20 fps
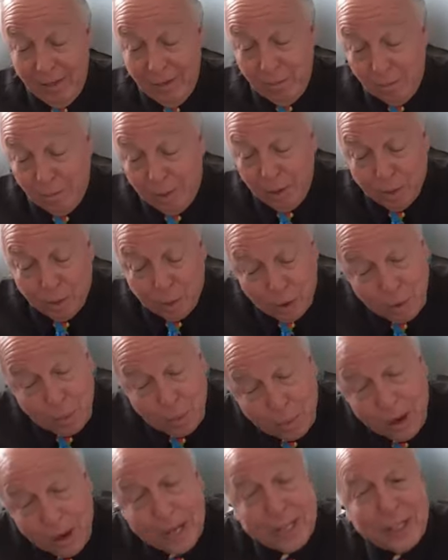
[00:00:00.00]
people were
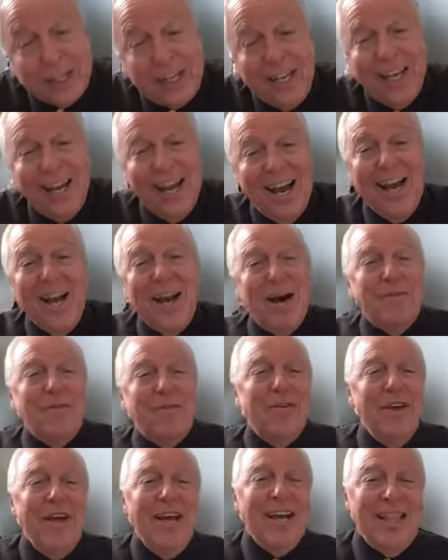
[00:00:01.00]
impressed
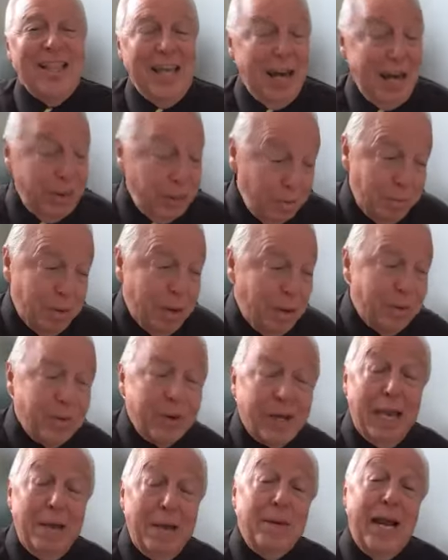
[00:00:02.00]
enough that other people
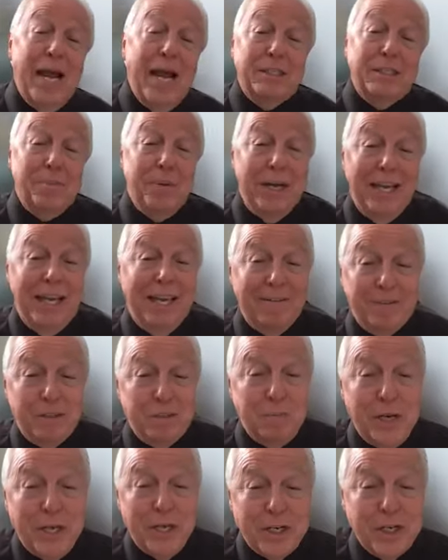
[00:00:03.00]
came and asked me to give
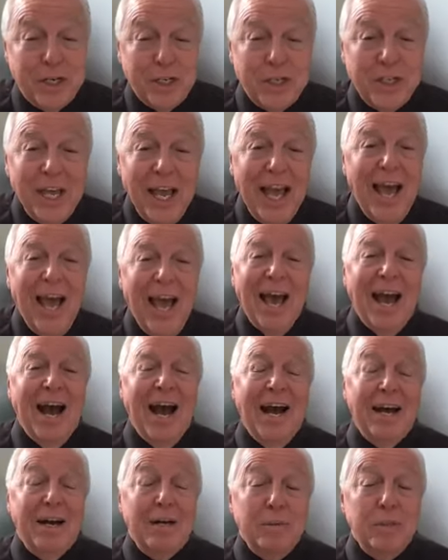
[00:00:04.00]
speeches.
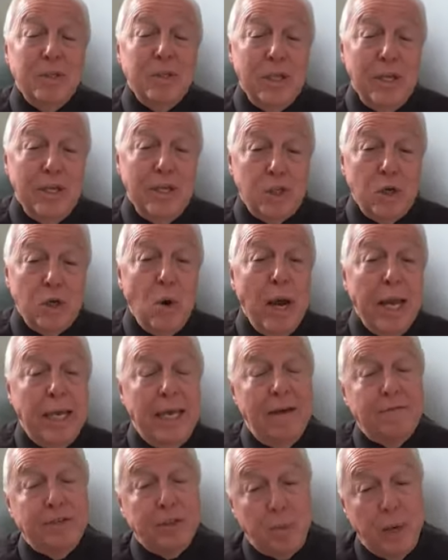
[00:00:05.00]
So I
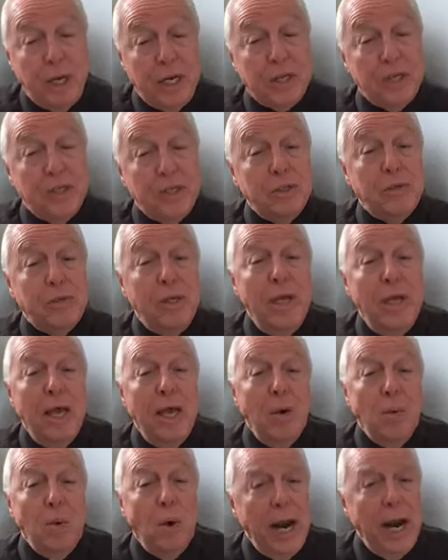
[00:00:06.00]
give speeches
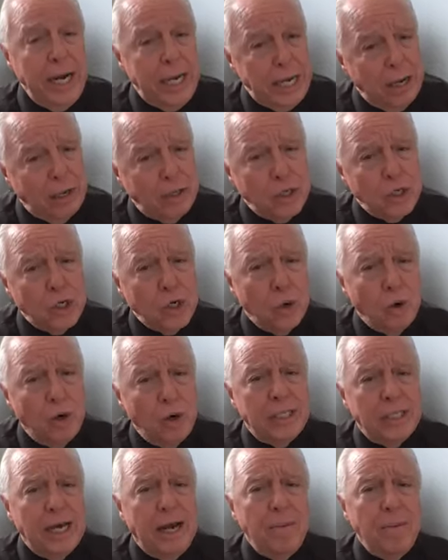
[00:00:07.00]
where I tell
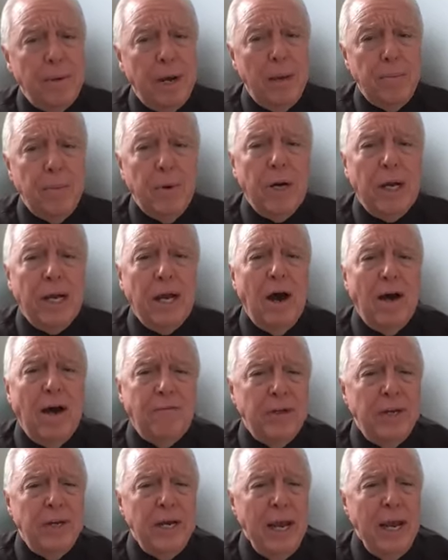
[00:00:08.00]
stories out of my book
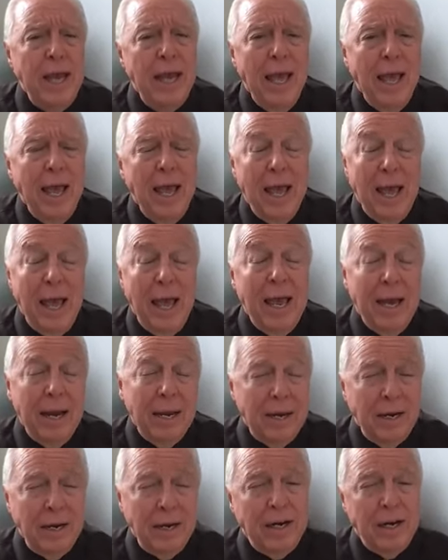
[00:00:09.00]
often,
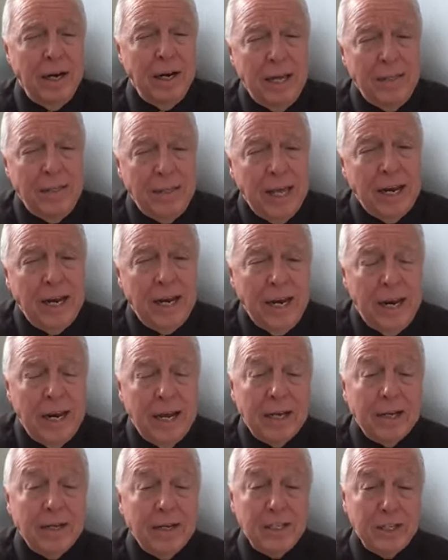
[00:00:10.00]
and
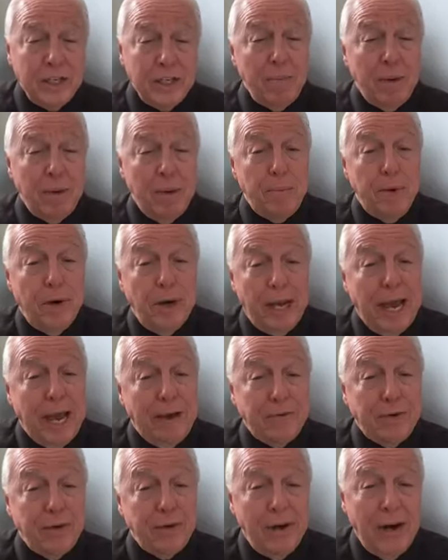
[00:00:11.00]
then sell my book
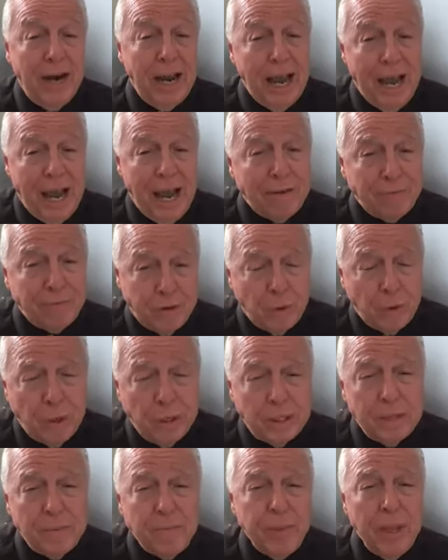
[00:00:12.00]

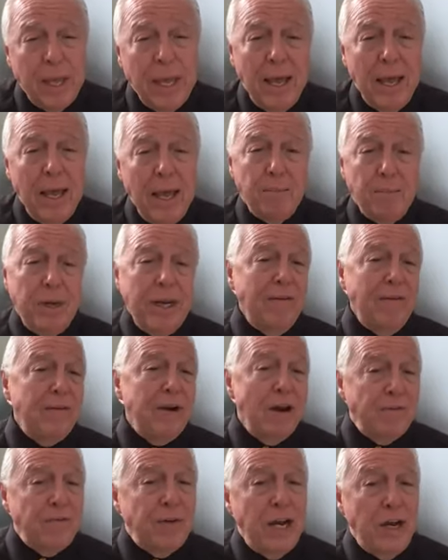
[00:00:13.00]
afterwards. But even
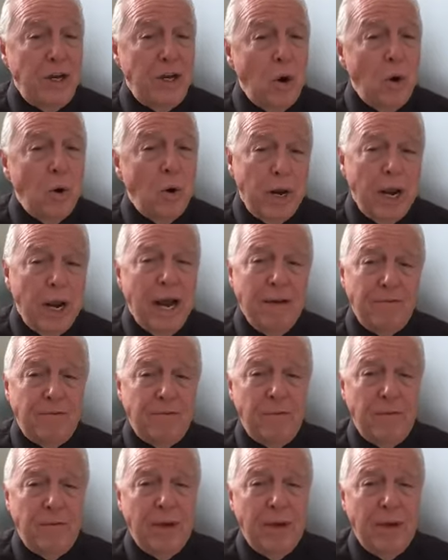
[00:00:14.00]
if I don't, I've